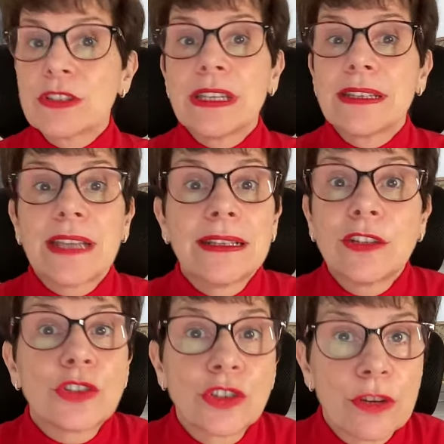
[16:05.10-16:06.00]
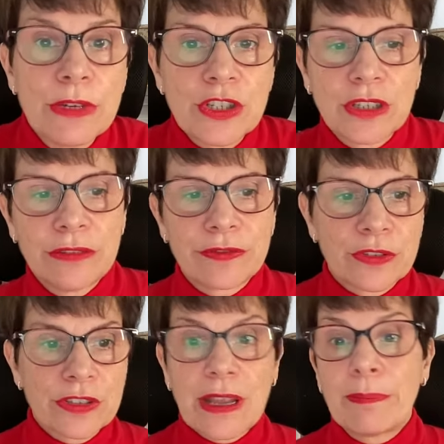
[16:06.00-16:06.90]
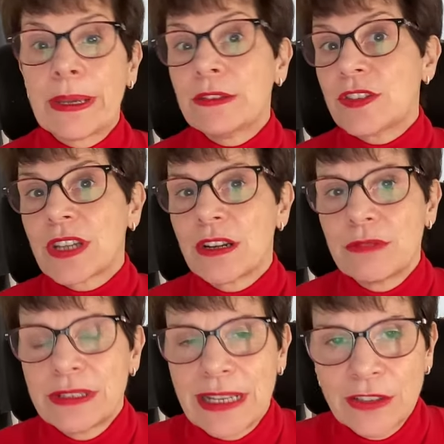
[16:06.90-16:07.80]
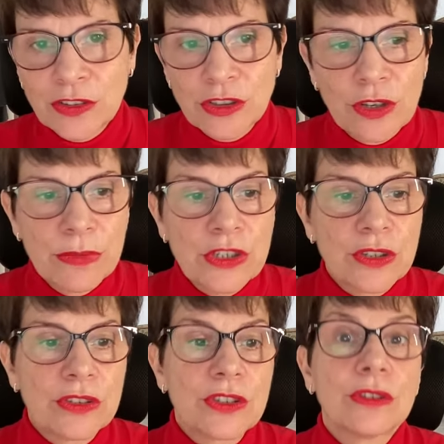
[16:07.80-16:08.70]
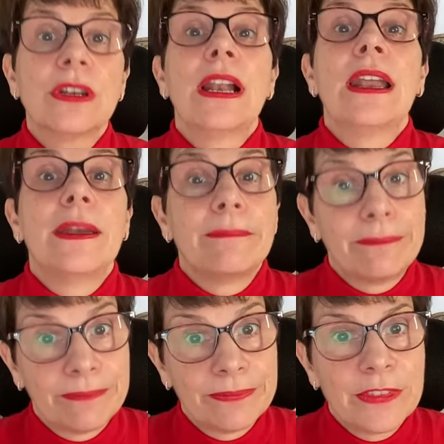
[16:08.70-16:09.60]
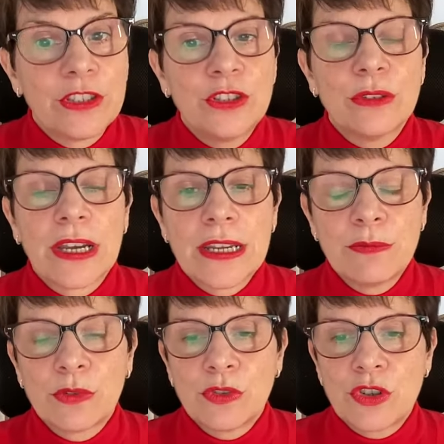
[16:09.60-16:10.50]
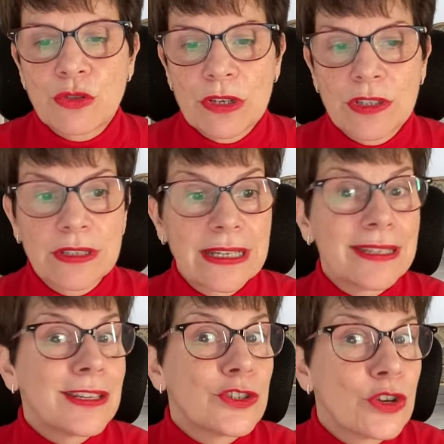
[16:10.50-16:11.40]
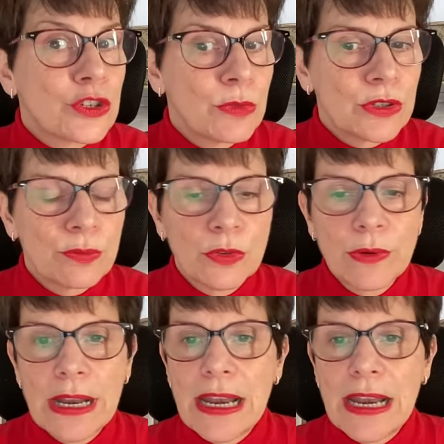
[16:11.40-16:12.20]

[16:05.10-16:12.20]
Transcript: they're, they're not on commission in France. They're paid your salaries. they're not on commission. So you are able to trust the, the judgment more.